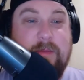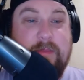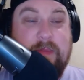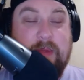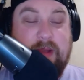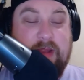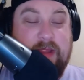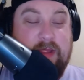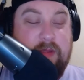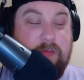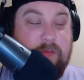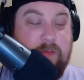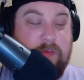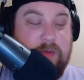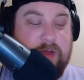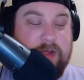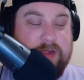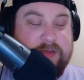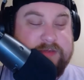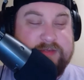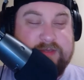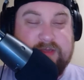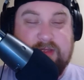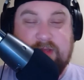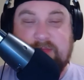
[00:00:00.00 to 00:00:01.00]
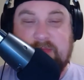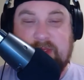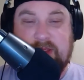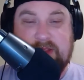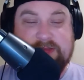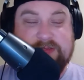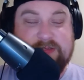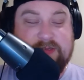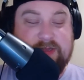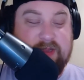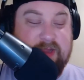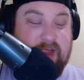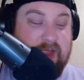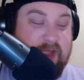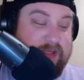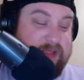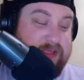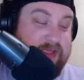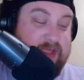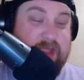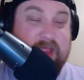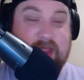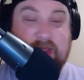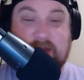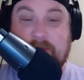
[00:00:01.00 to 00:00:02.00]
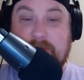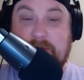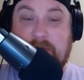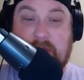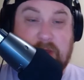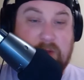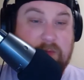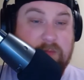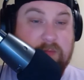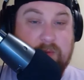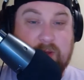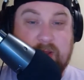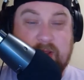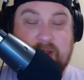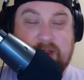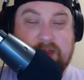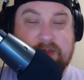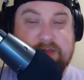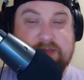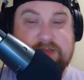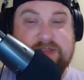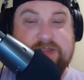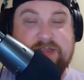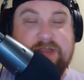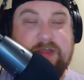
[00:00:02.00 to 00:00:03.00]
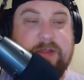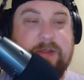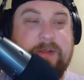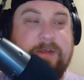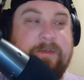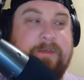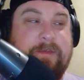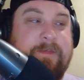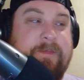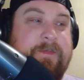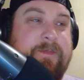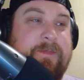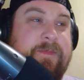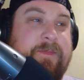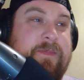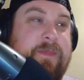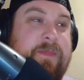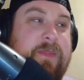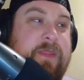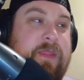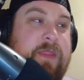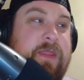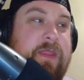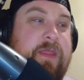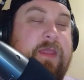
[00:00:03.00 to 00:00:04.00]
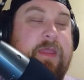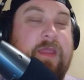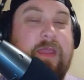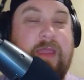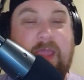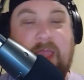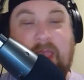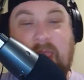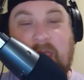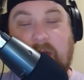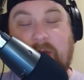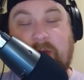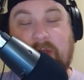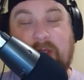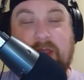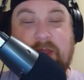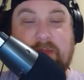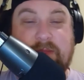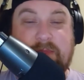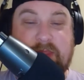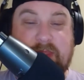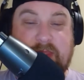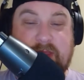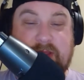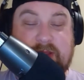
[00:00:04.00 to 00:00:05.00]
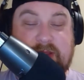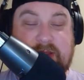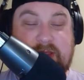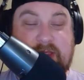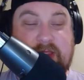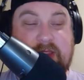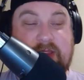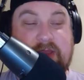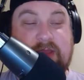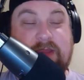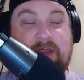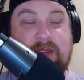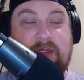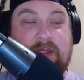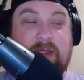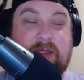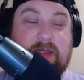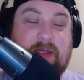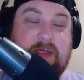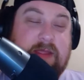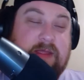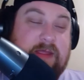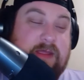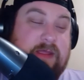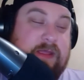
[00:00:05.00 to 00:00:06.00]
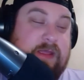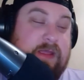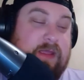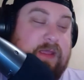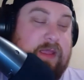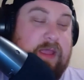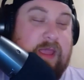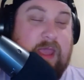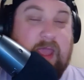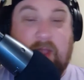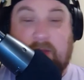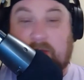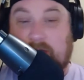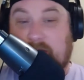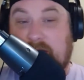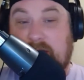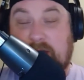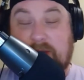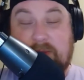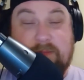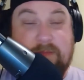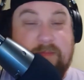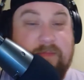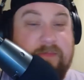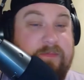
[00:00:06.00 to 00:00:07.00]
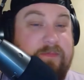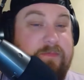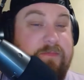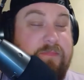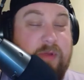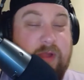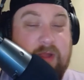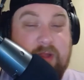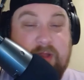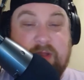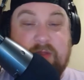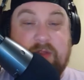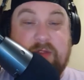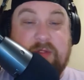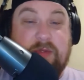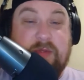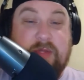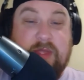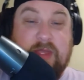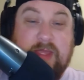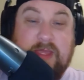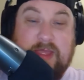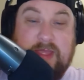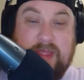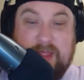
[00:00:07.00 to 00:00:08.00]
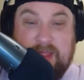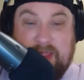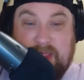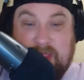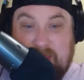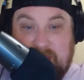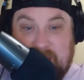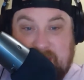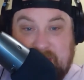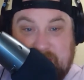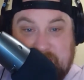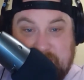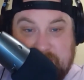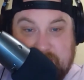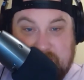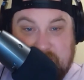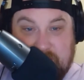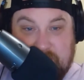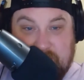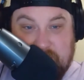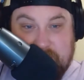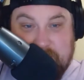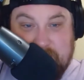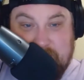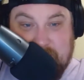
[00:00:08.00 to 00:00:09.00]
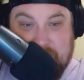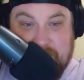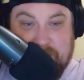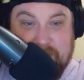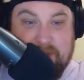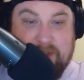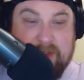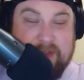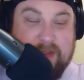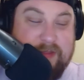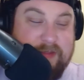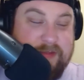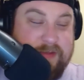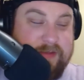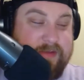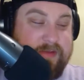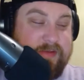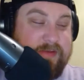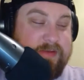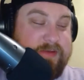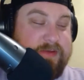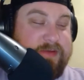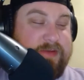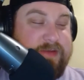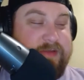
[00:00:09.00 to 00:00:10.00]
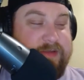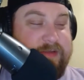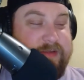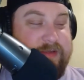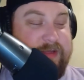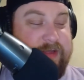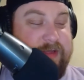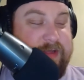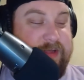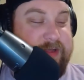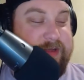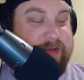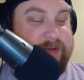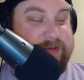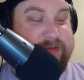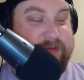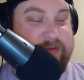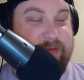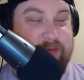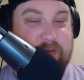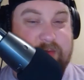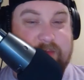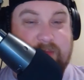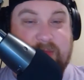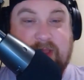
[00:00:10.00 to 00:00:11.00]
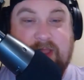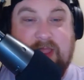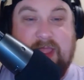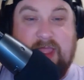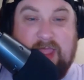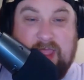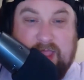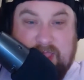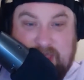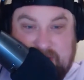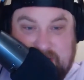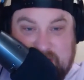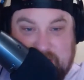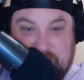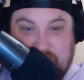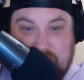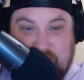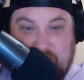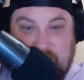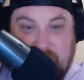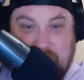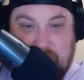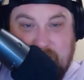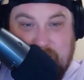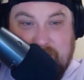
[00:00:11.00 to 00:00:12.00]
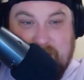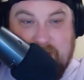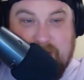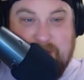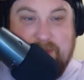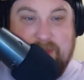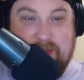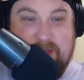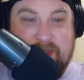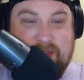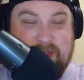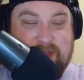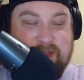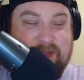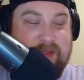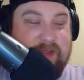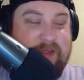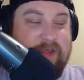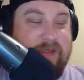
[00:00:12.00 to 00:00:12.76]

But it was amazing. At the end, bell rings. Out come the Elite. Out come brand new Adam Cole, baby. To quote my Adam Raymer, baby.